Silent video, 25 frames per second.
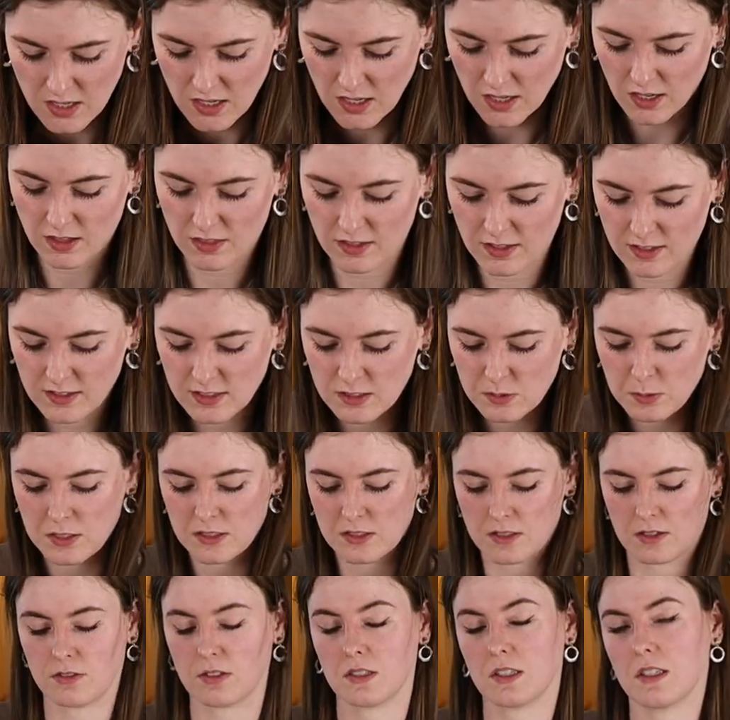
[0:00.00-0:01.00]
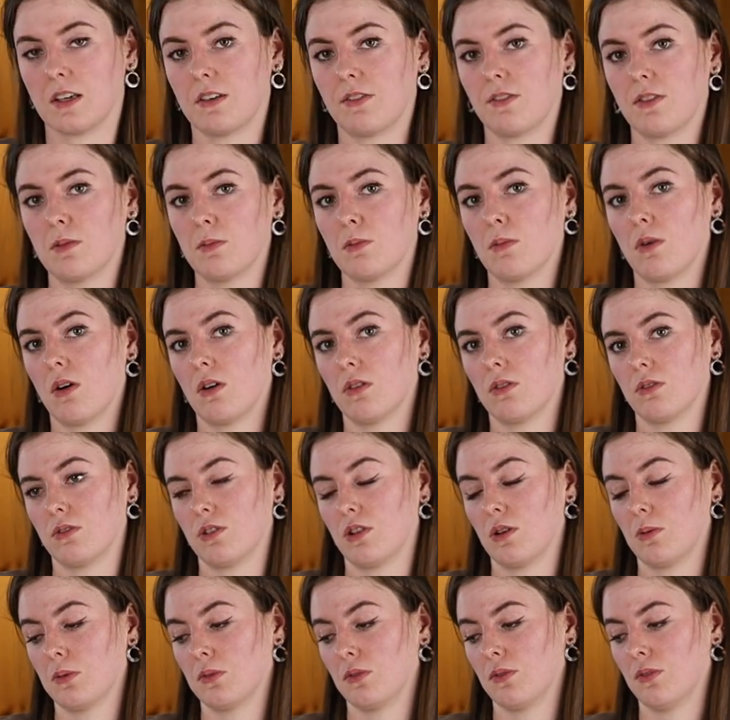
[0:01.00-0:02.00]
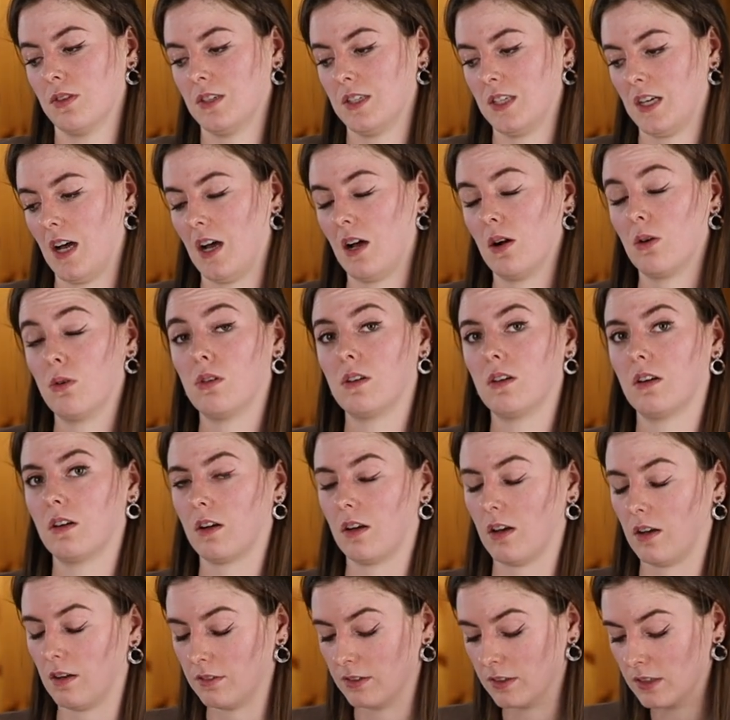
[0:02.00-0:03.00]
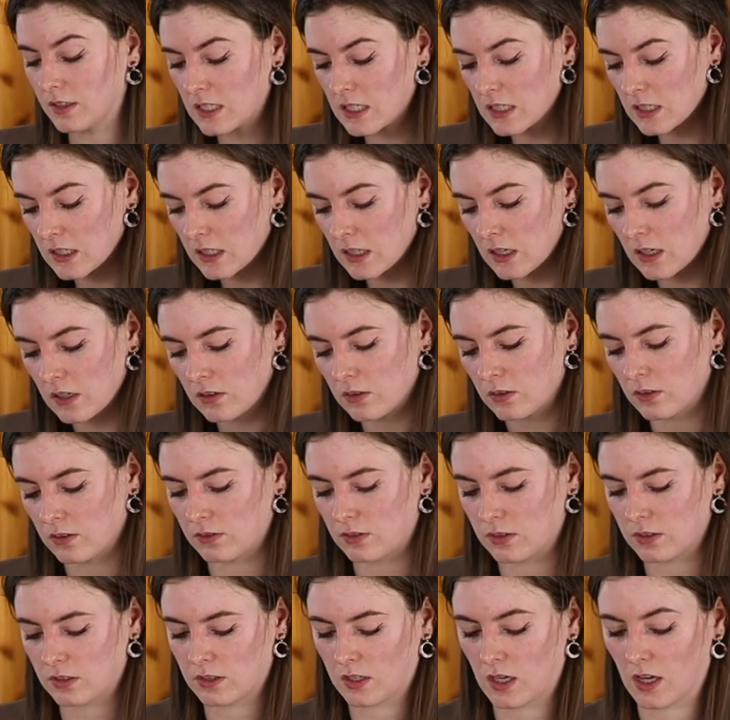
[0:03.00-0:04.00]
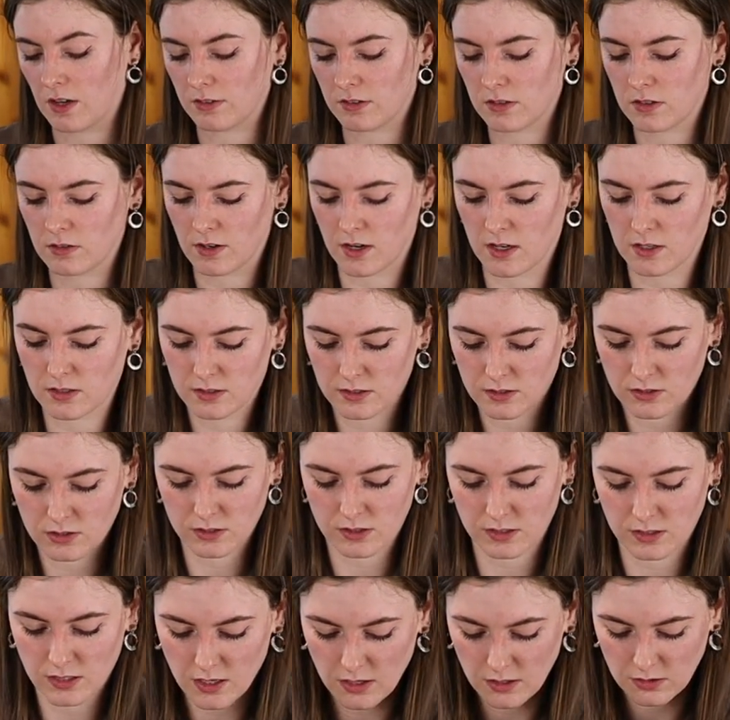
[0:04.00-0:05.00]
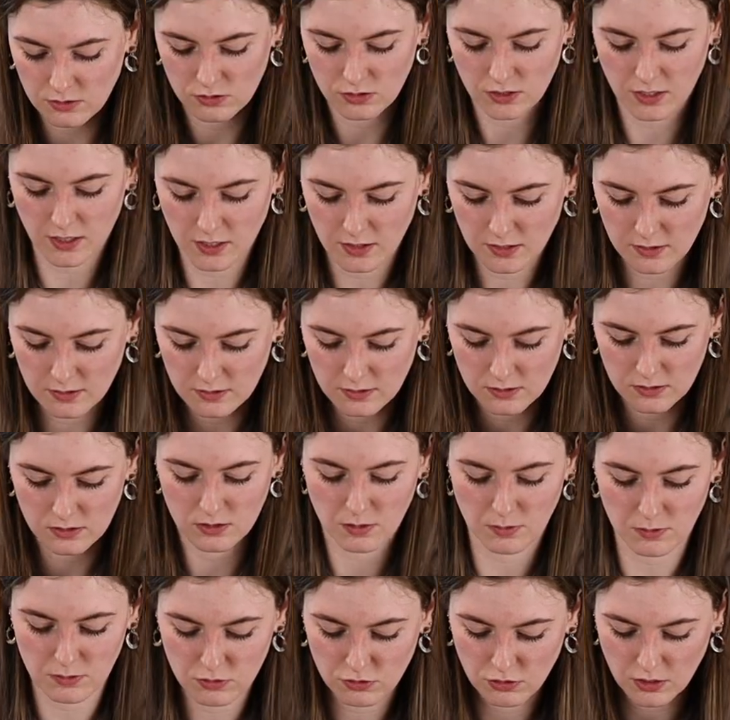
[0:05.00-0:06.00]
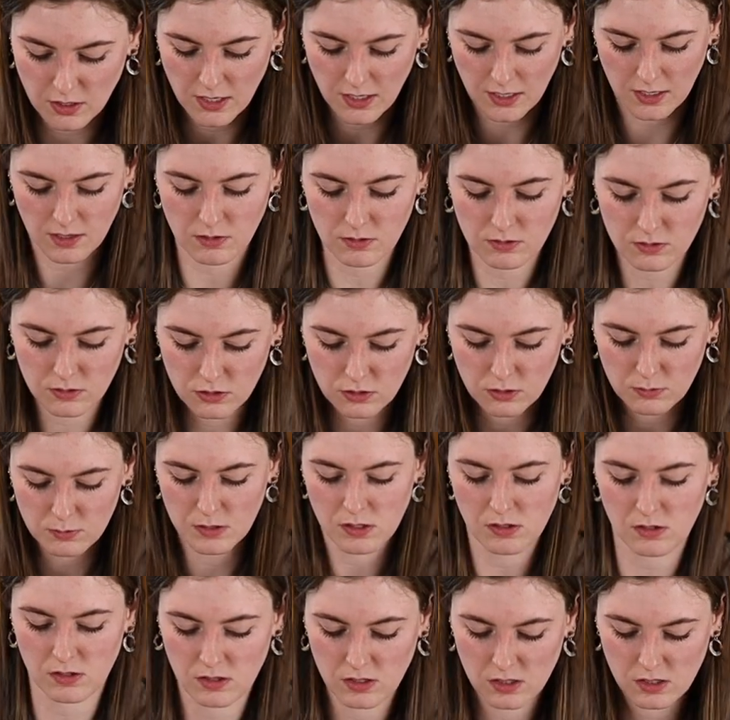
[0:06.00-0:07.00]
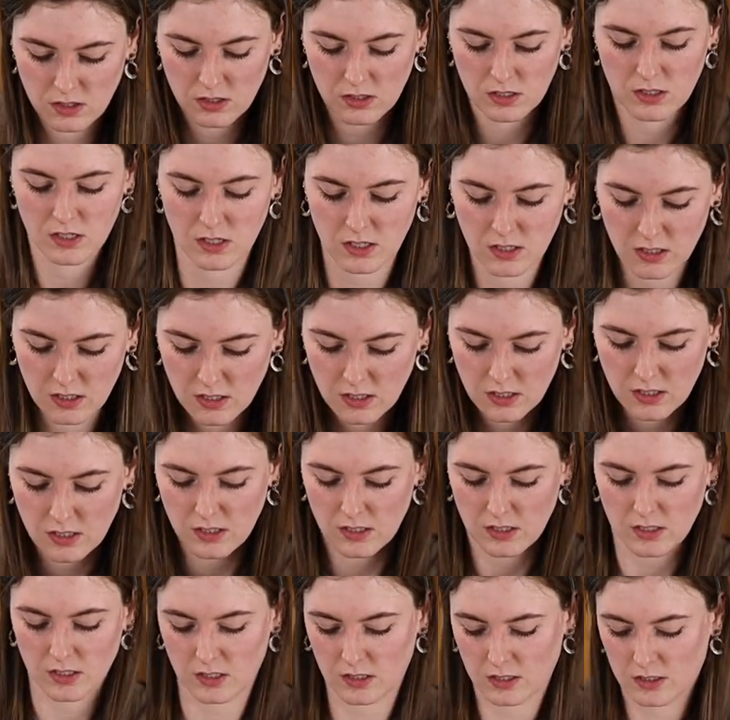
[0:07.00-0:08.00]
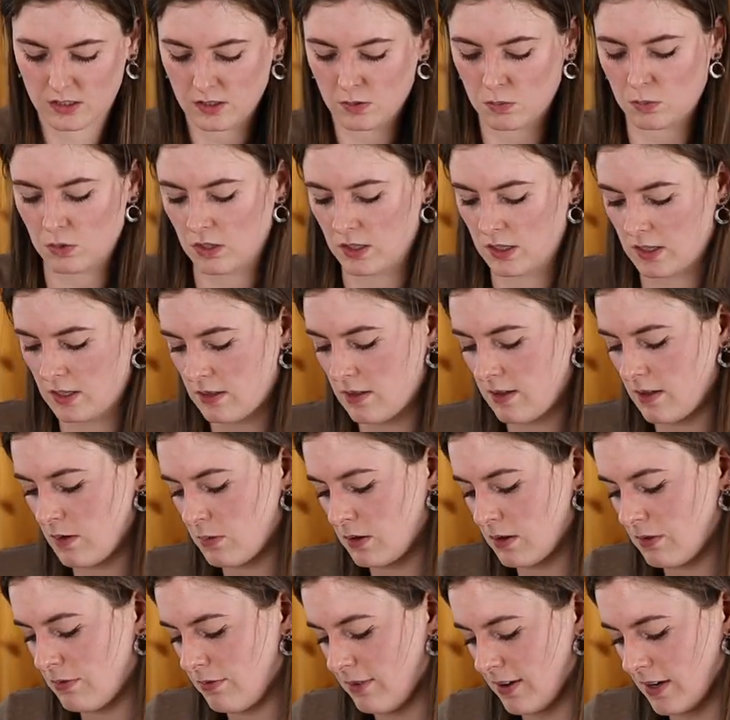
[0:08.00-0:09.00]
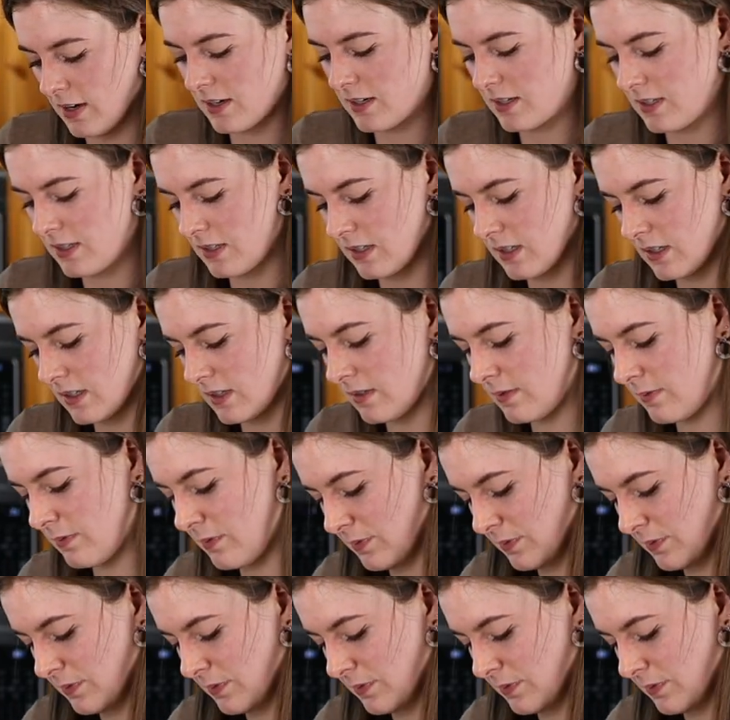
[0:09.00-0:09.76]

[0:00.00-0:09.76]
I think that's because I've just left them on top of the towel uncovered. So I've just covered the rest just to try and stop them drying out too much, because I worry that will affect it.